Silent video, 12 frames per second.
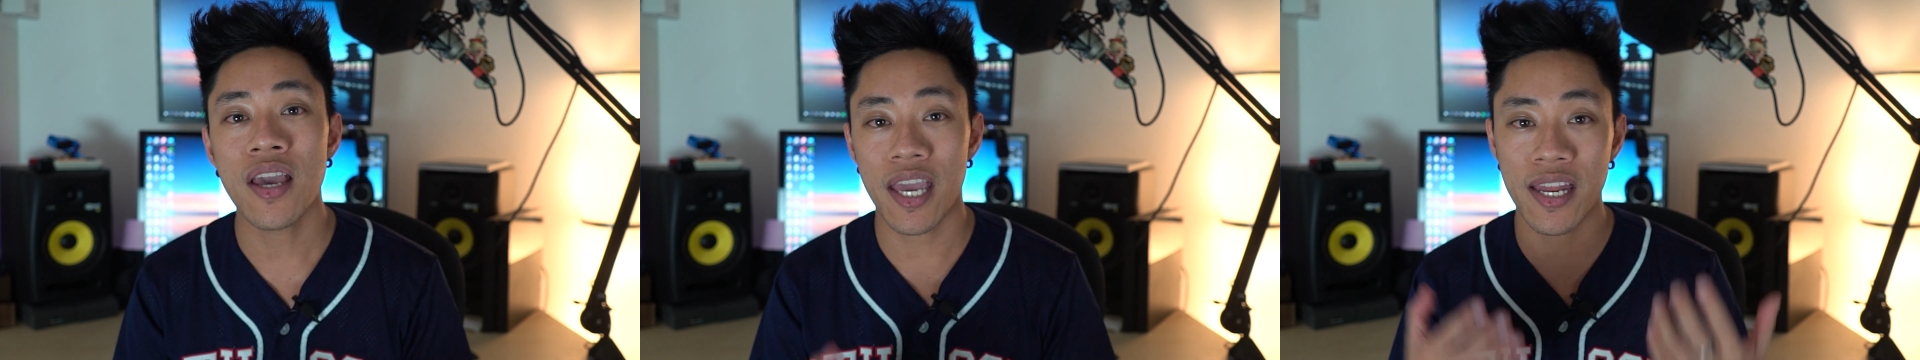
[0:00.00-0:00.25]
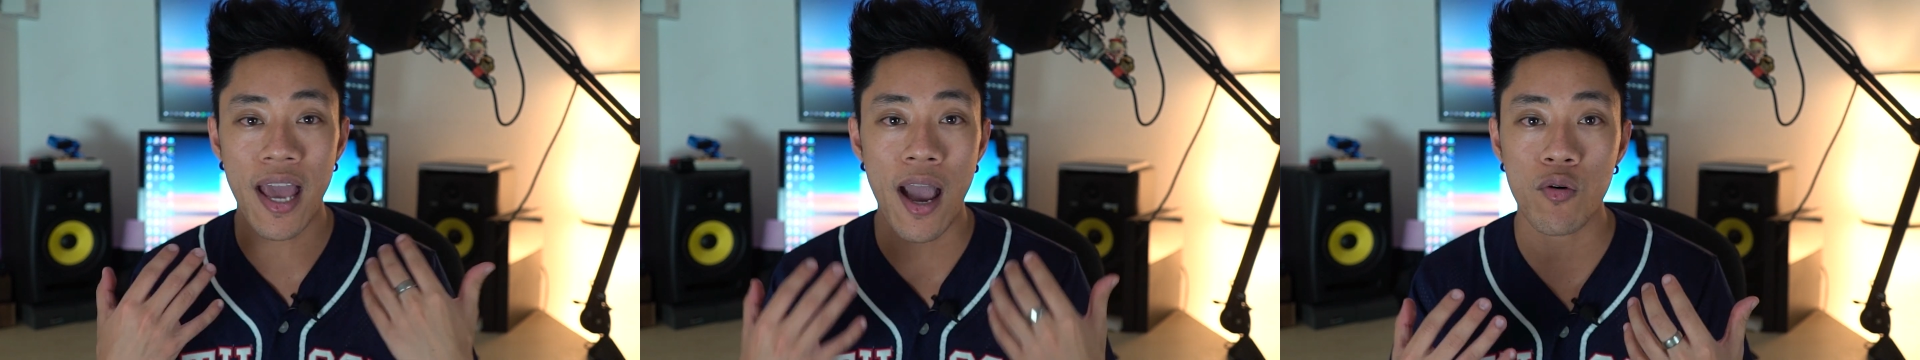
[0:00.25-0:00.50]

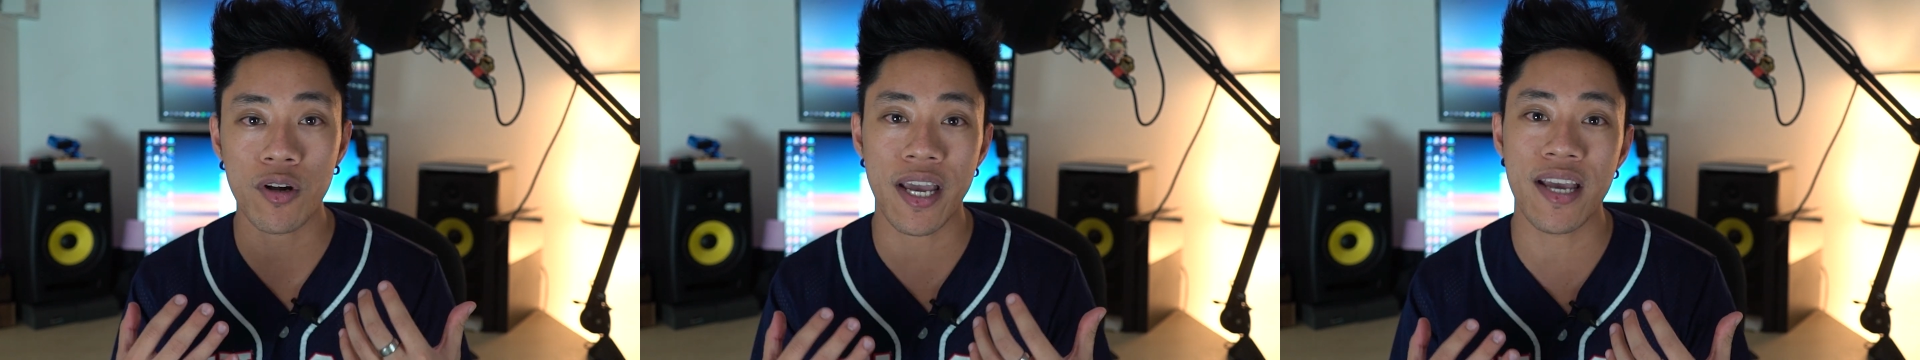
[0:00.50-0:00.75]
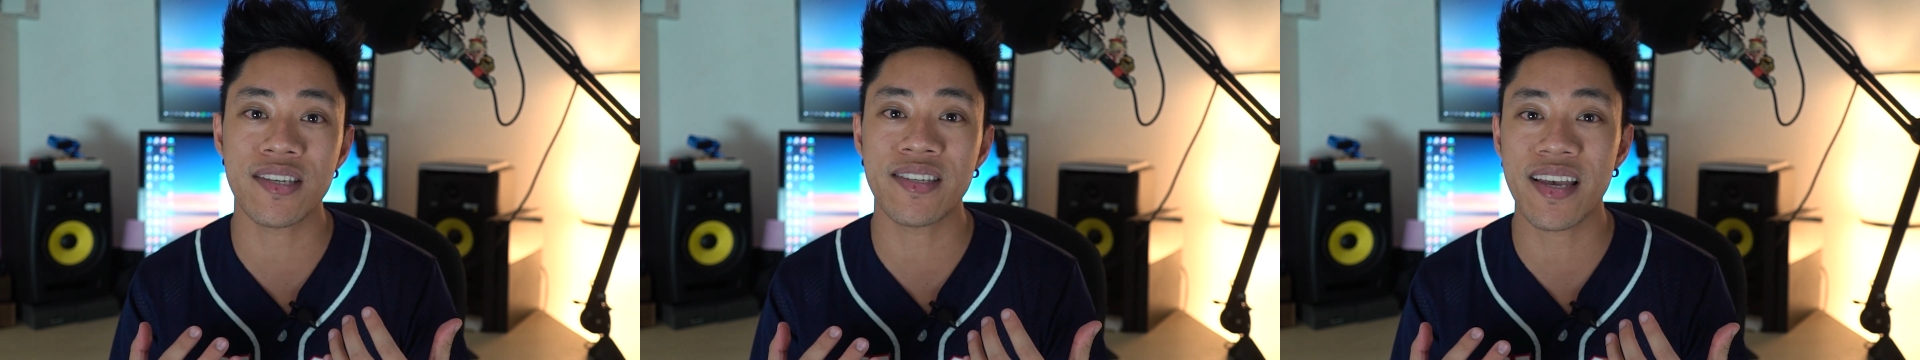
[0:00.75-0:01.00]
in our
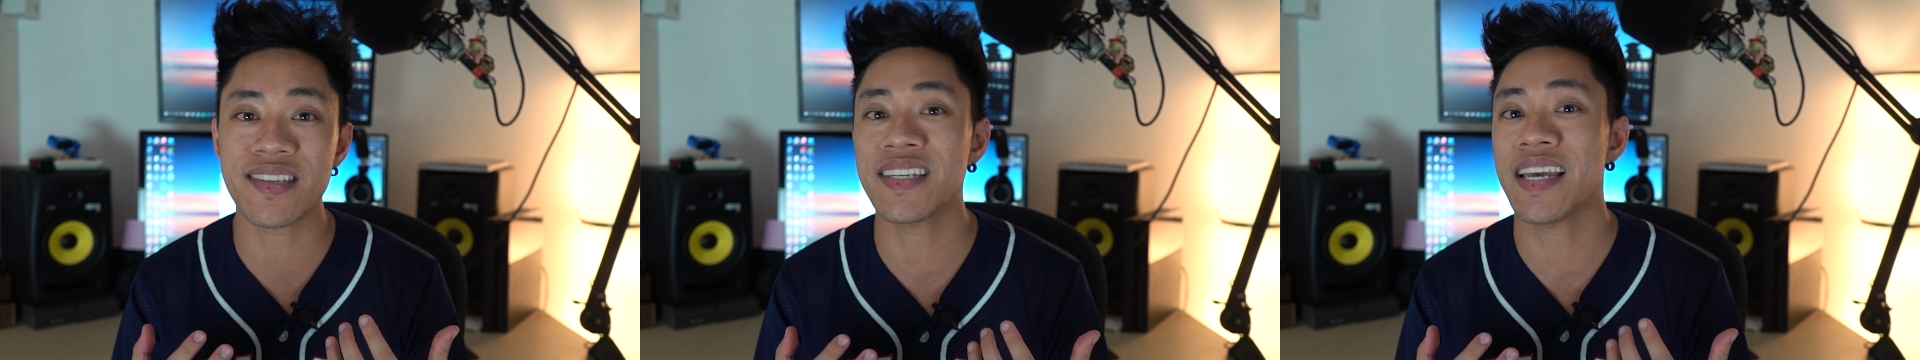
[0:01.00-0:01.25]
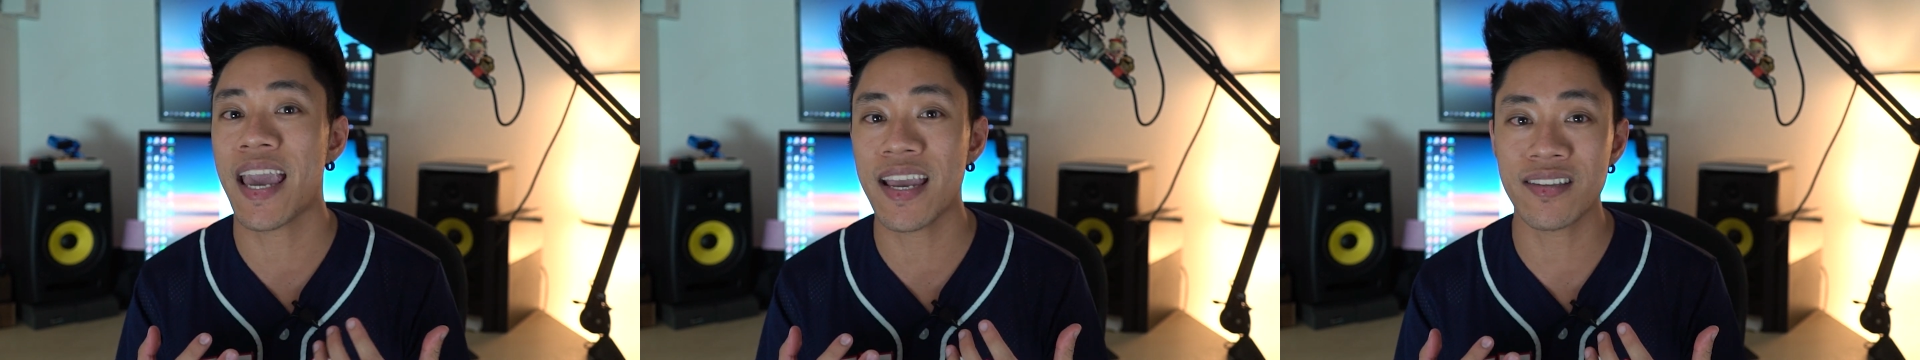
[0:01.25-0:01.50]
case,
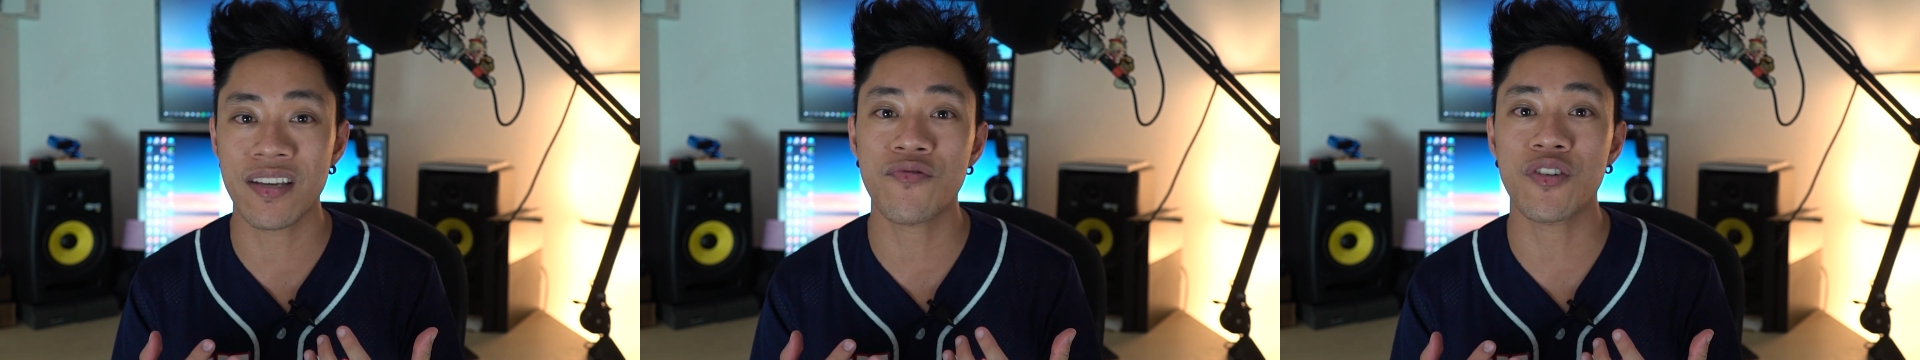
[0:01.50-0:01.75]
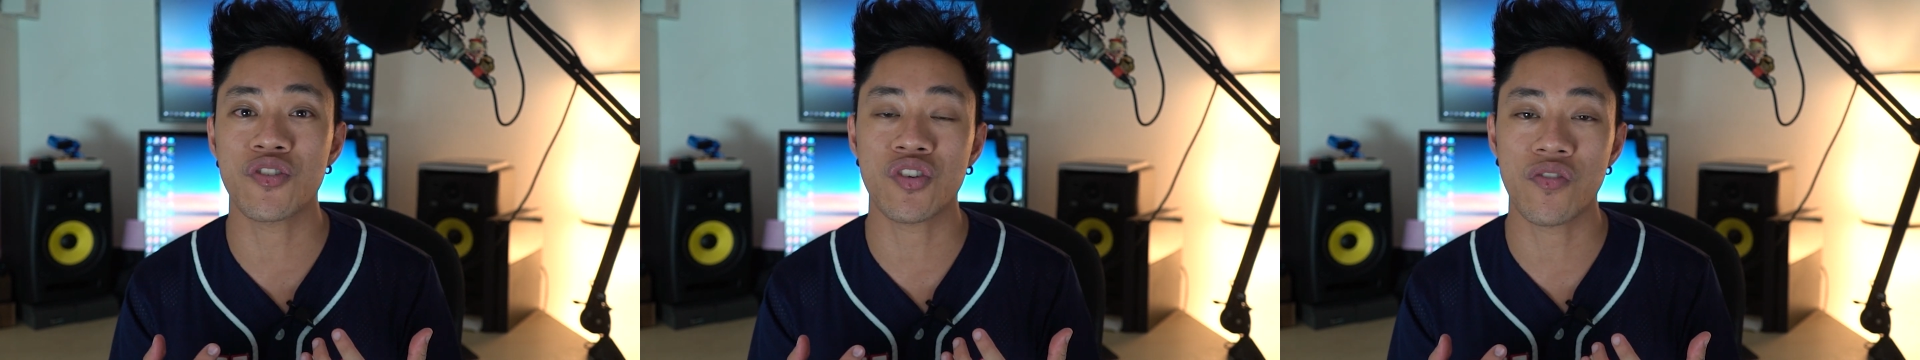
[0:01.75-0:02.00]
testing 8
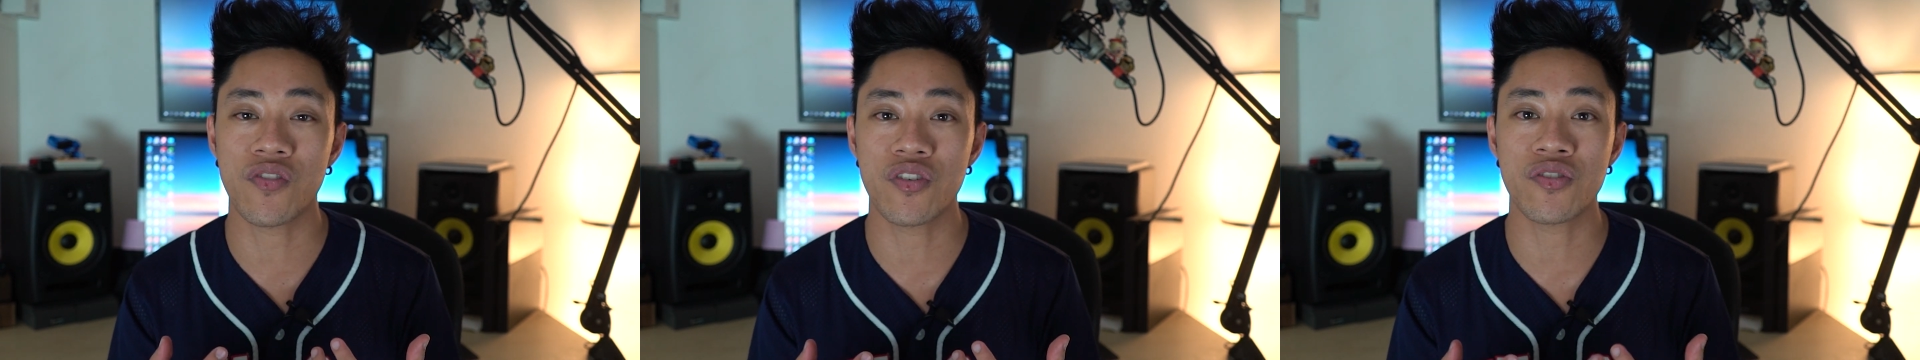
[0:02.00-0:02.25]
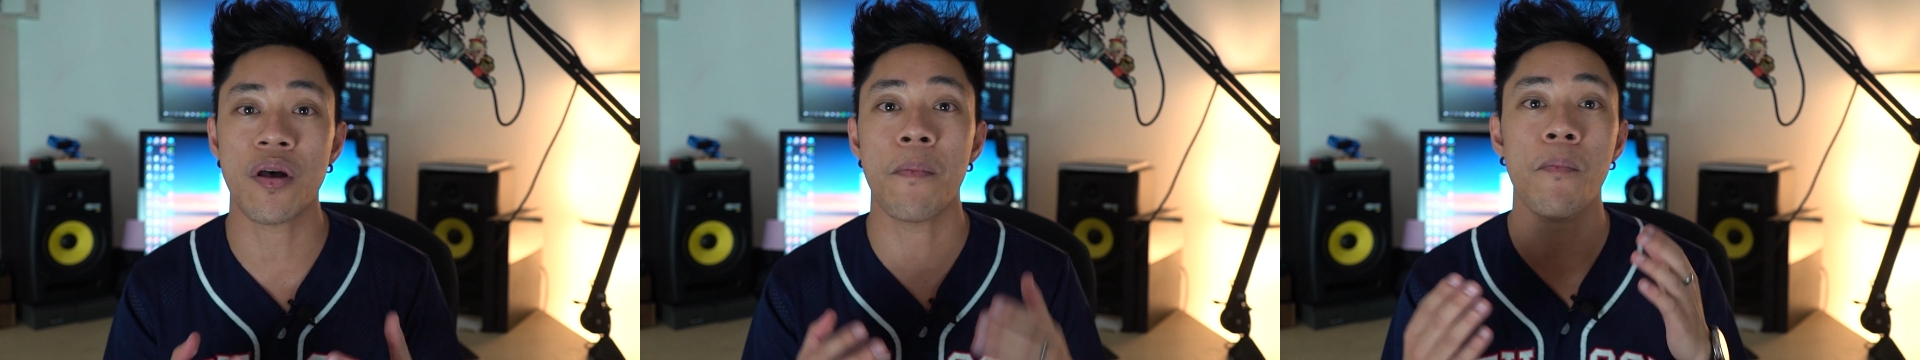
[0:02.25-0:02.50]
different servers